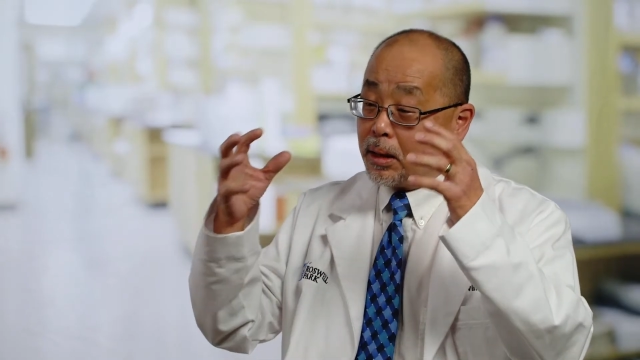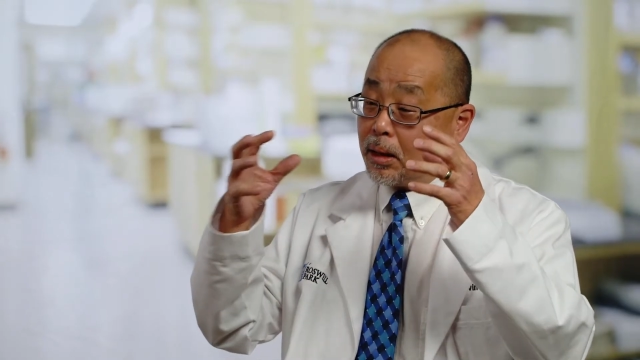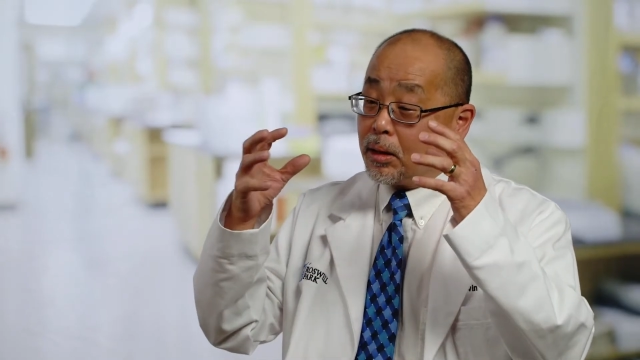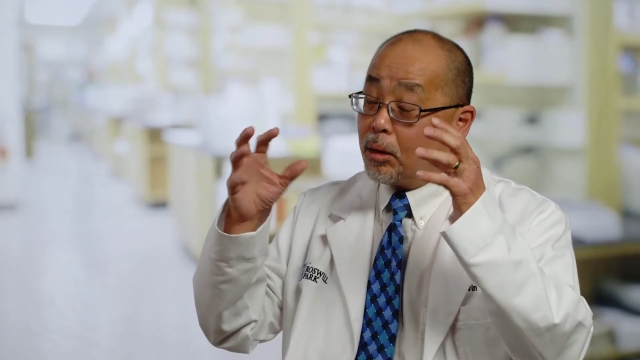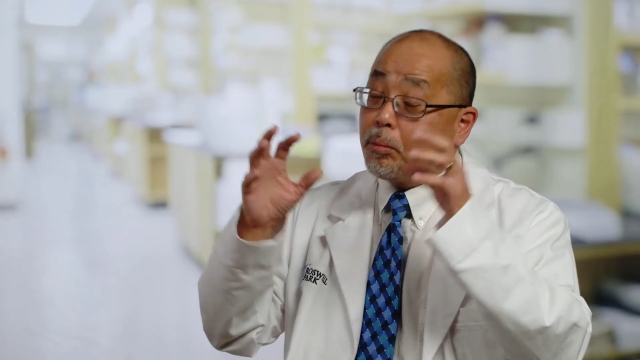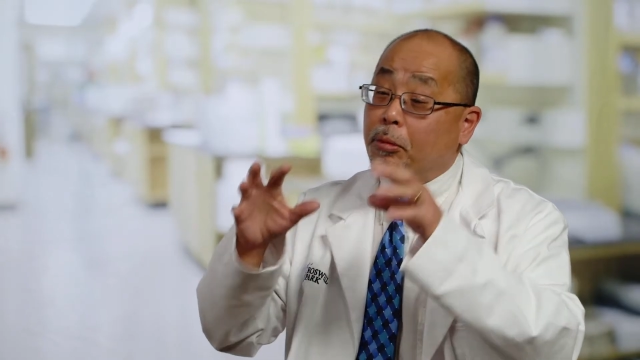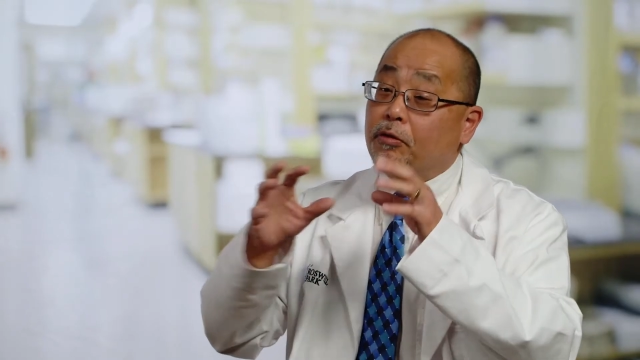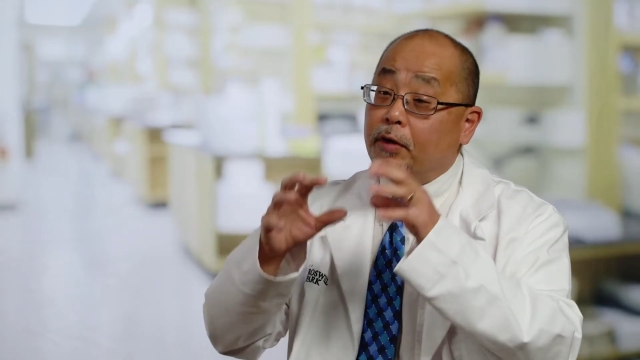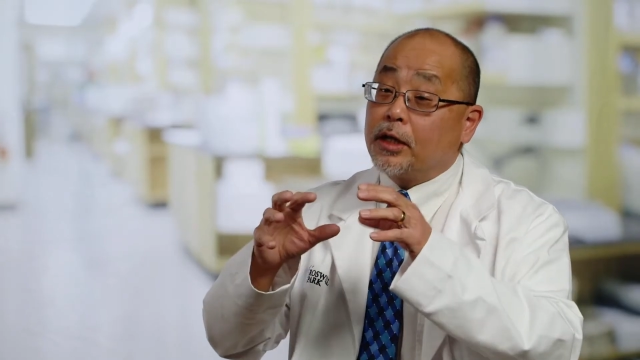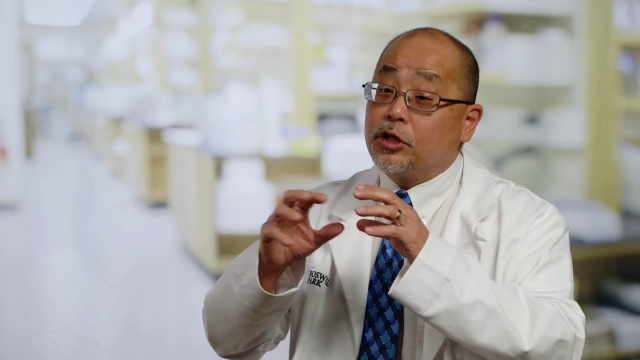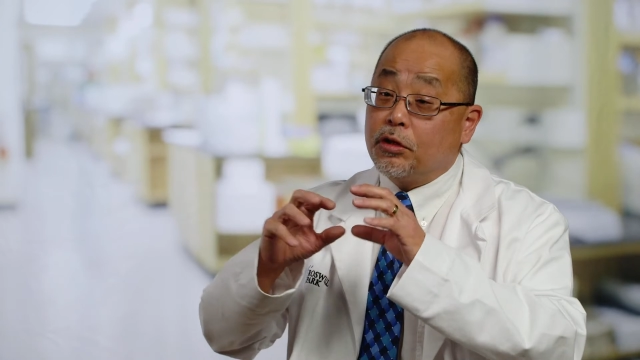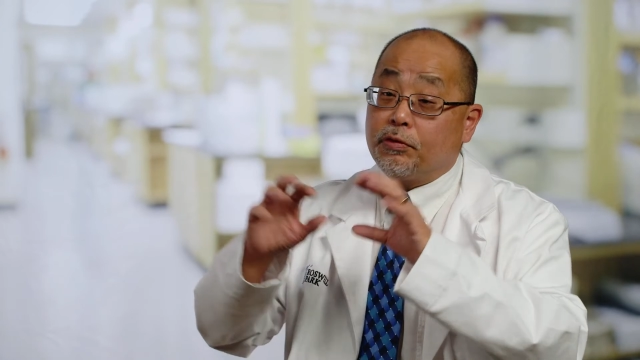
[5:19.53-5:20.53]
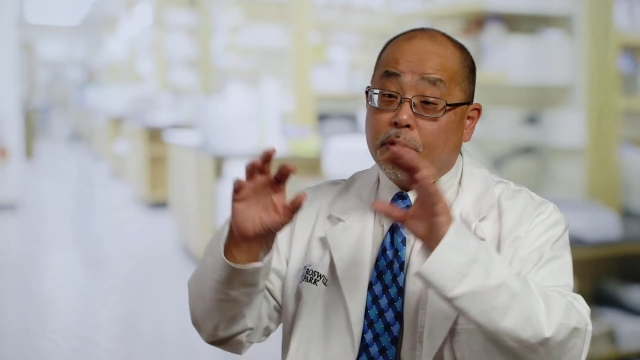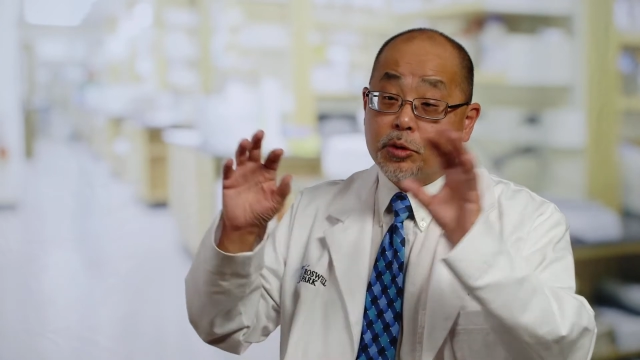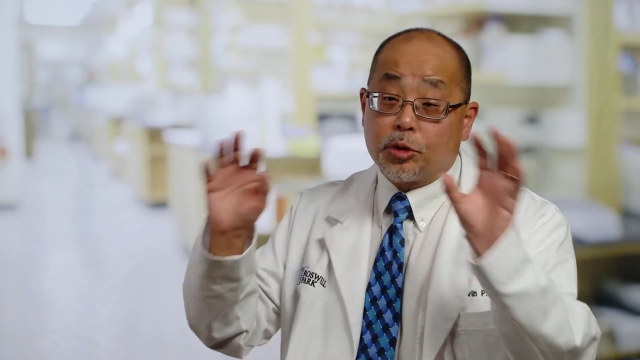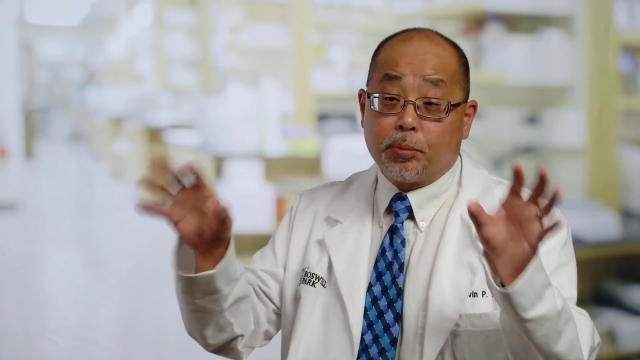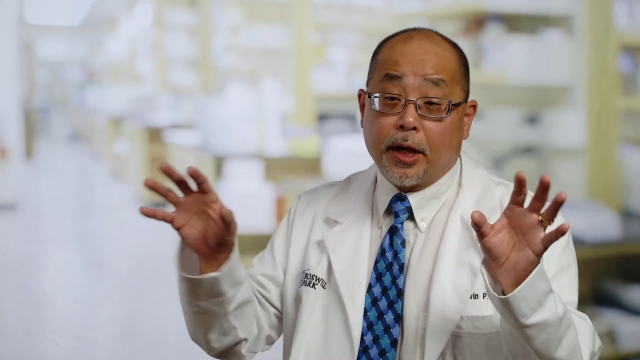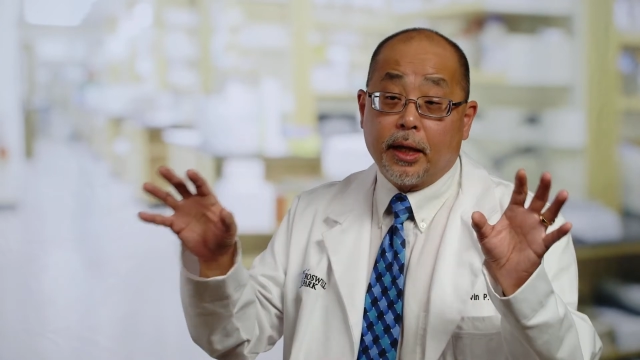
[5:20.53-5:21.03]
uh, you know, prevents you from
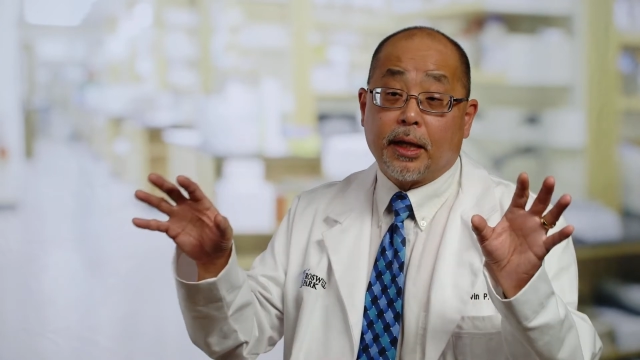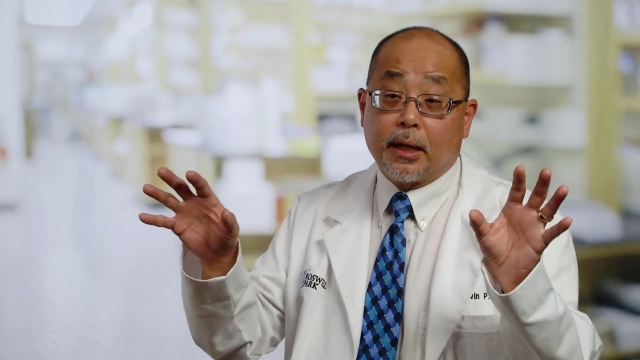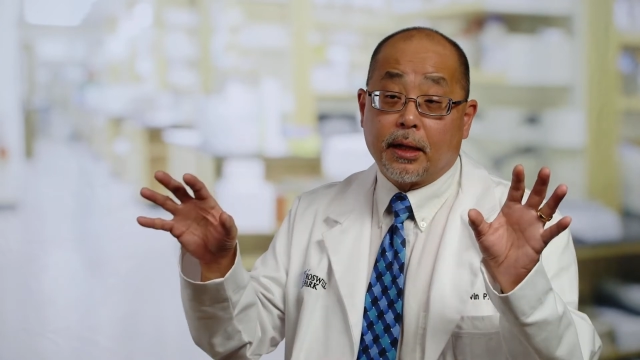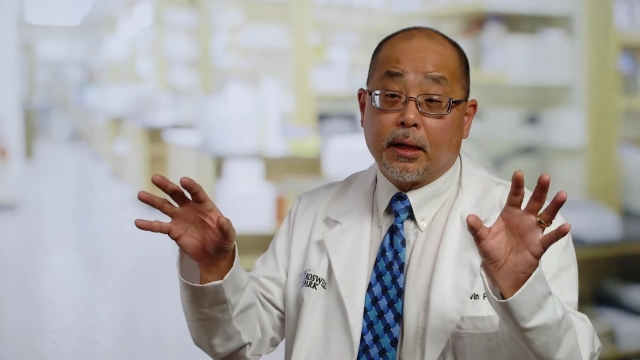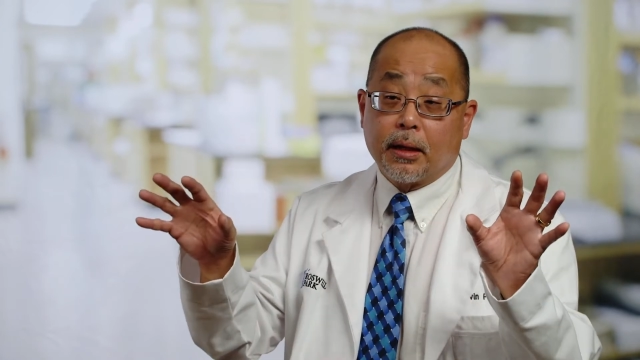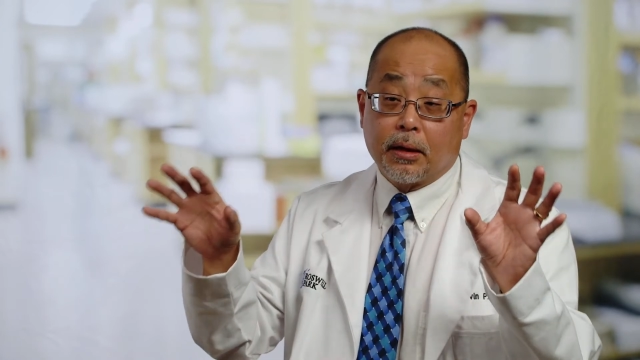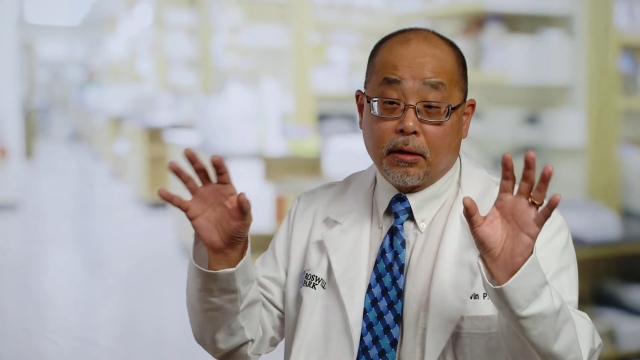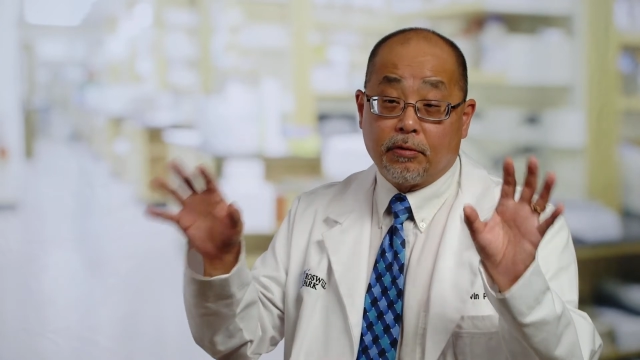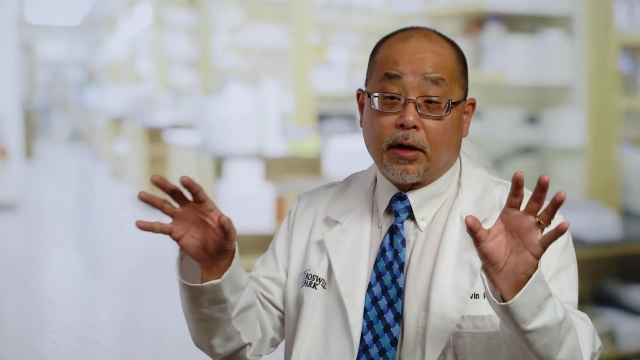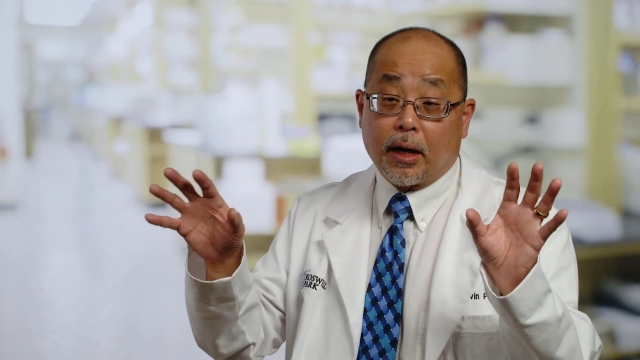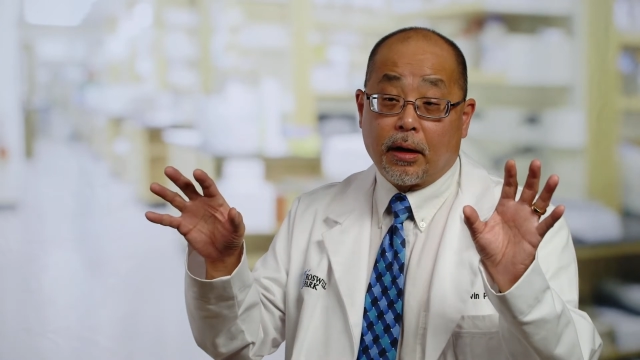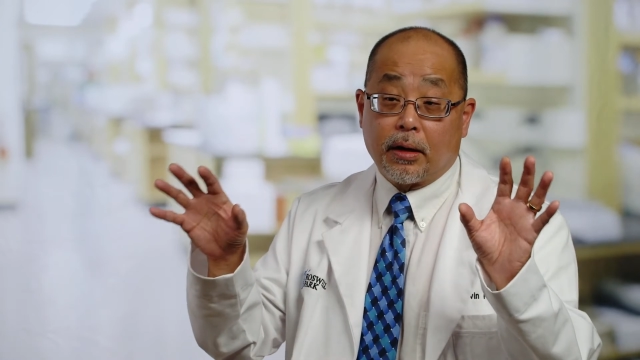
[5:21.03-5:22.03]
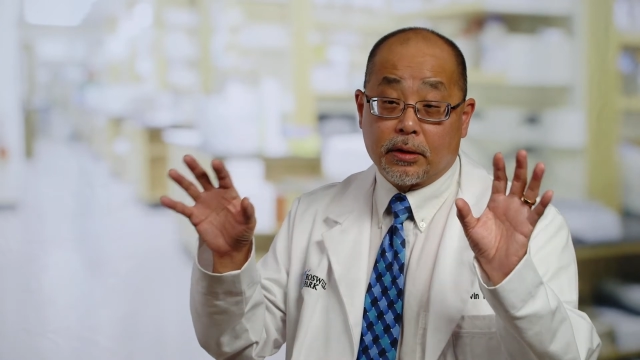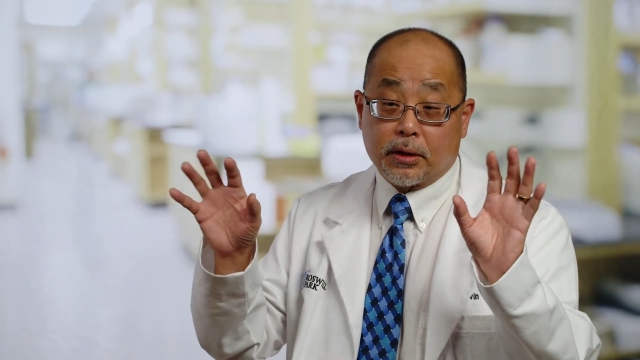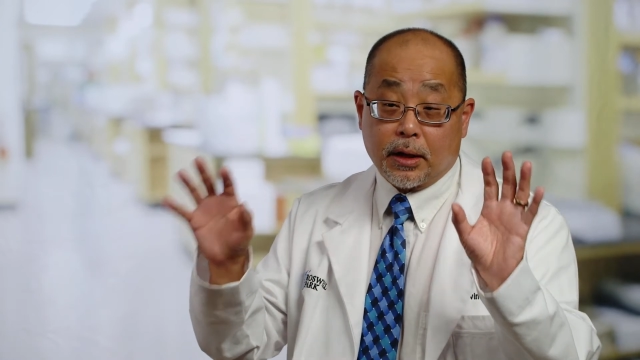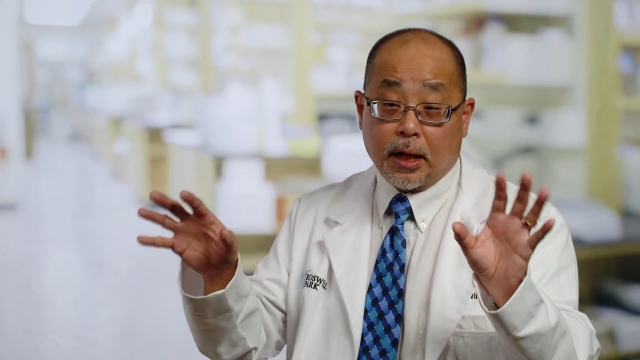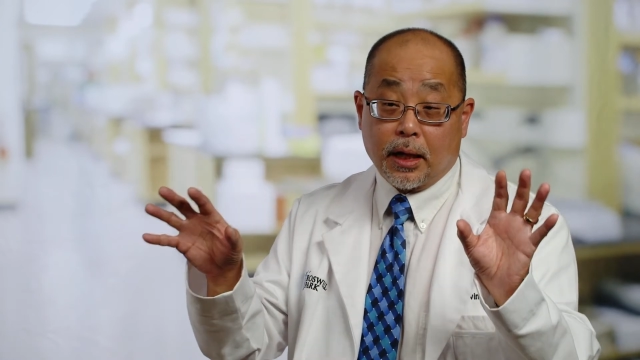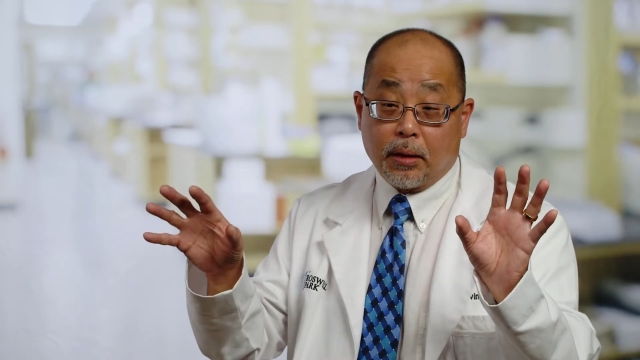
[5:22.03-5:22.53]
spreading the
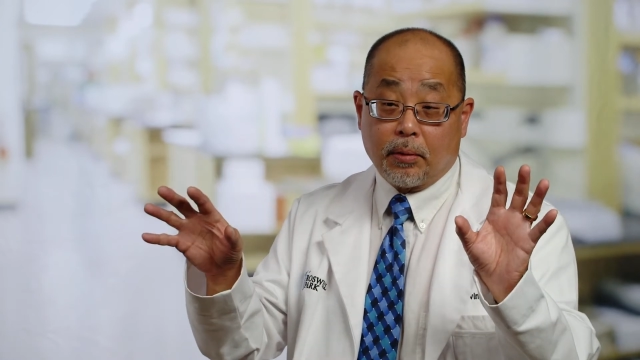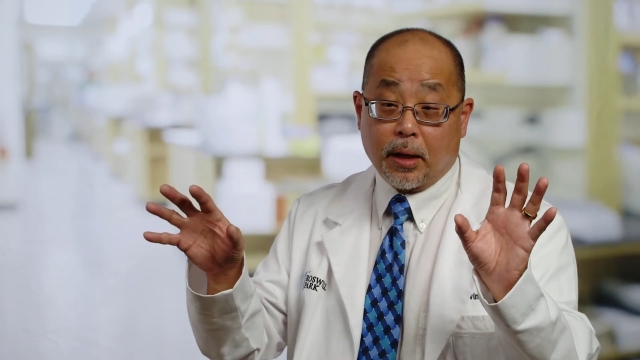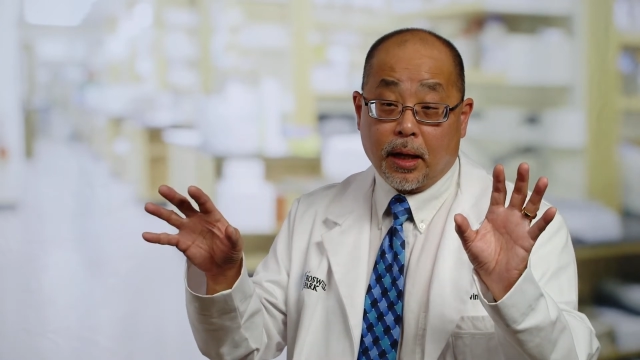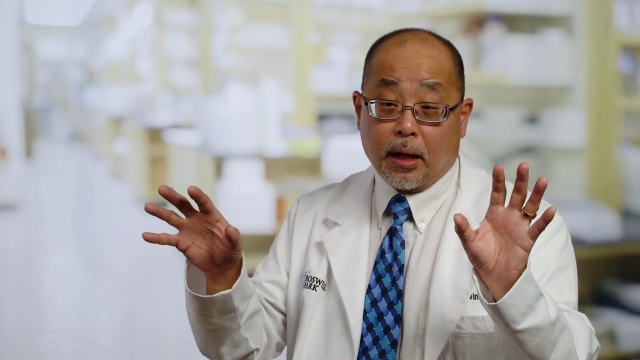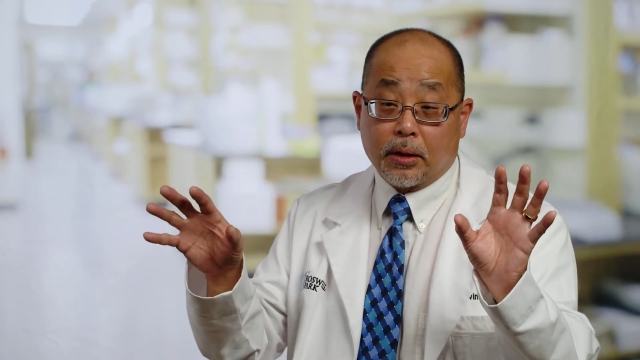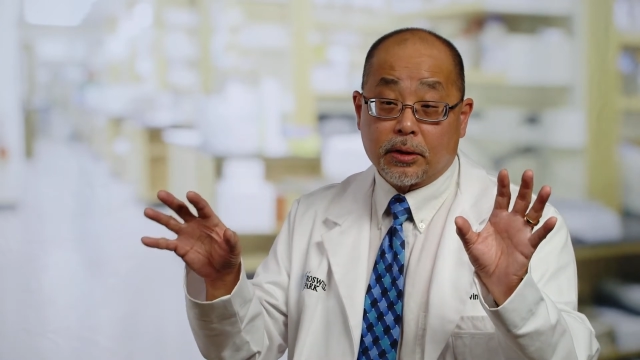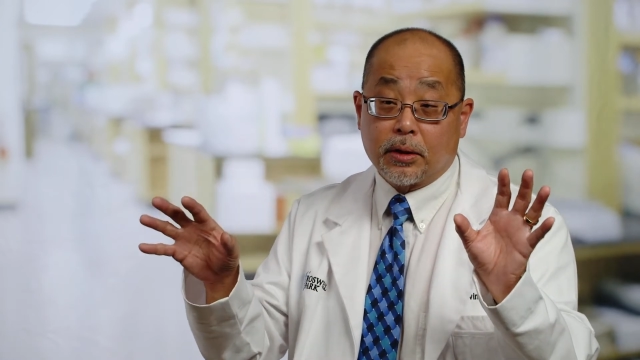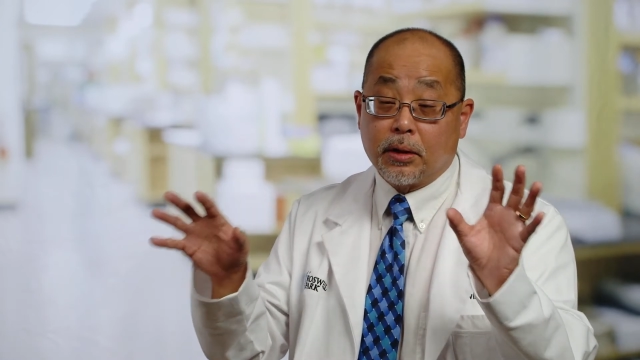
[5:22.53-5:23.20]
virus anywhere else.